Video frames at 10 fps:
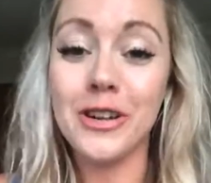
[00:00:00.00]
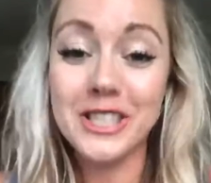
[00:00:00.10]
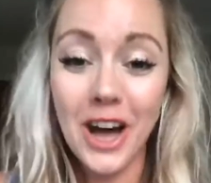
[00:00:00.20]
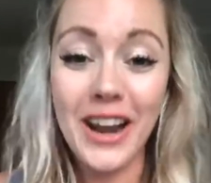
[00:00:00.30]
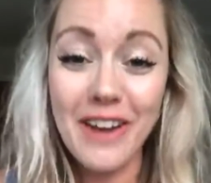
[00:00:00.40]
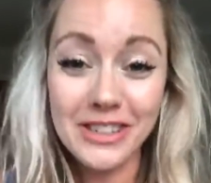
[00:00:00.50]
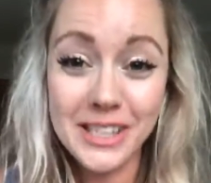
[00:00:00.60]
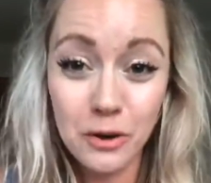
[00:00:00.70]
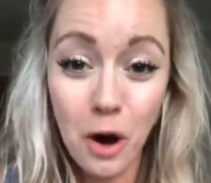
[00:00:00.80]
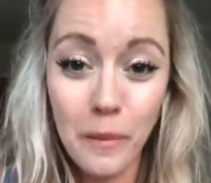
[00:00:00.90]
can turn every
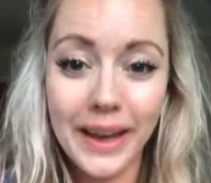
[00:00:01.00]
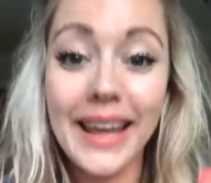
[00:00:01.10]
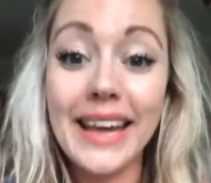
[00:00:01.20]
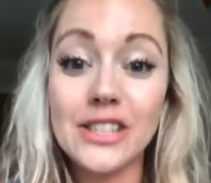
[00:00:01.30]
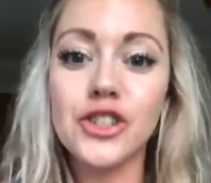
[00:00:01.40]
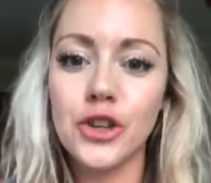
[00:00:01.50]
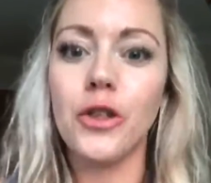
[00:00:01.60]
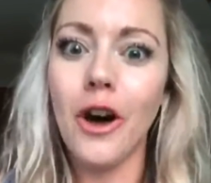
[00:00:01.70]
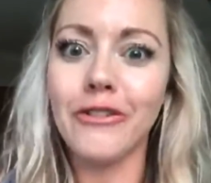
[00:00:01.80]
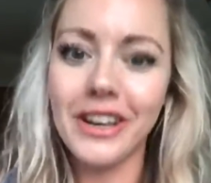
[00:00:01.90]
single comment into
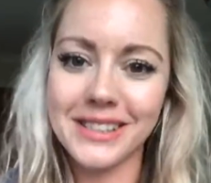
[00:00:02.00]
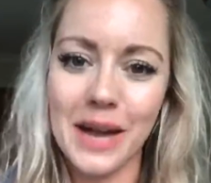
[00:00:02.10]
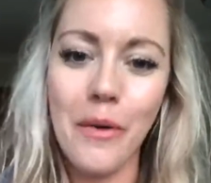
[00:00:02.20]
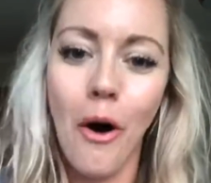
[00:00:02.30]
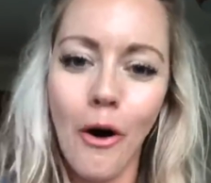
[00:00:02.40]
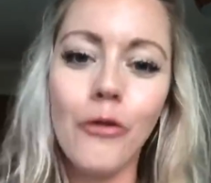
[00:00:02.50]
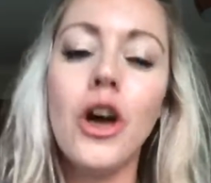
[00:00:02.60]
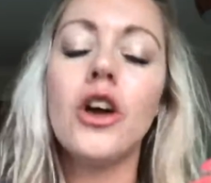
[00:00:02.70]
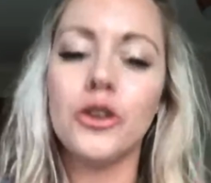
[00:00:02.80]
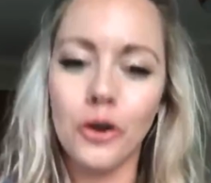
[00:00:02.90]
the first step of
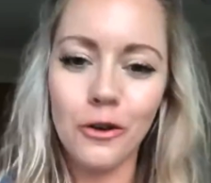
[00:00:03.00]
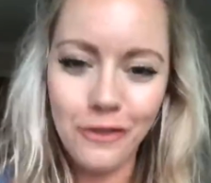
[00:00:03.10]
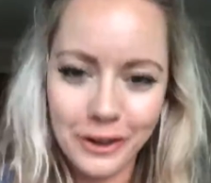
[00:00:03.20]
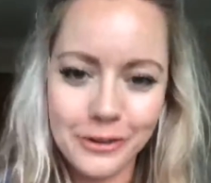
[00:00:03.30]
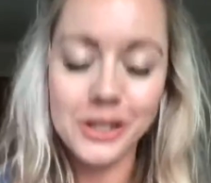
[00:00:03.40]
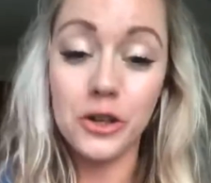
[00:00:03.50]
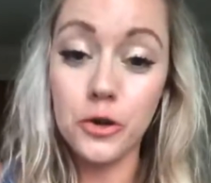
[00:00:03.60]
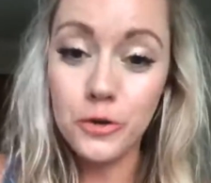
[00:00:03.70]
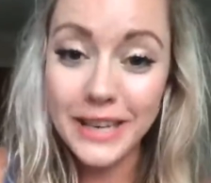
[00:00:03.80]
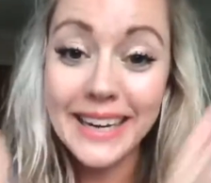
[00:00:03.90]
your funnel. So
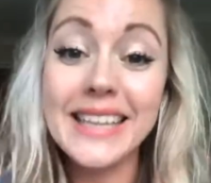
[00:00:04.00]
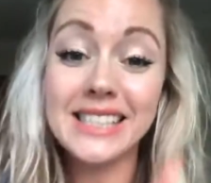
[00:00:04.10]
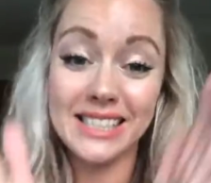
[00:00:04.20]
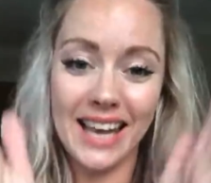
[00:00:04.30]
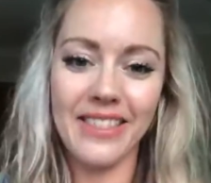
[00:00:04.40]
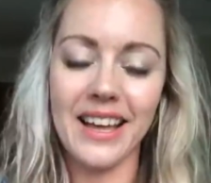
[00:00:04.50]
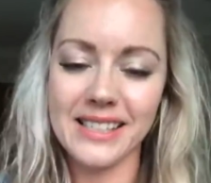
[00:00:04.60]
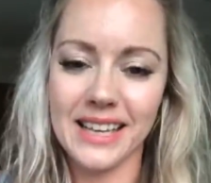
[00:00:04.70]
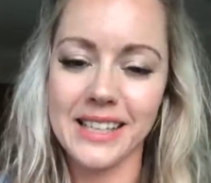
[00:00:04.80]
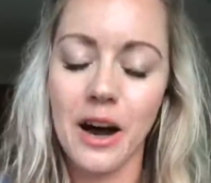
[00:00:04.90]
you need to get that
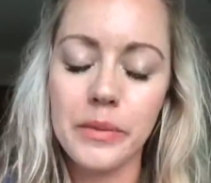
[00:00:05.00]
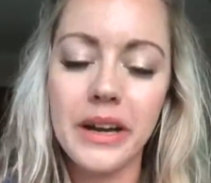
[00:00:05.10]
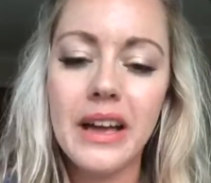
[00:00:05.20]
set up.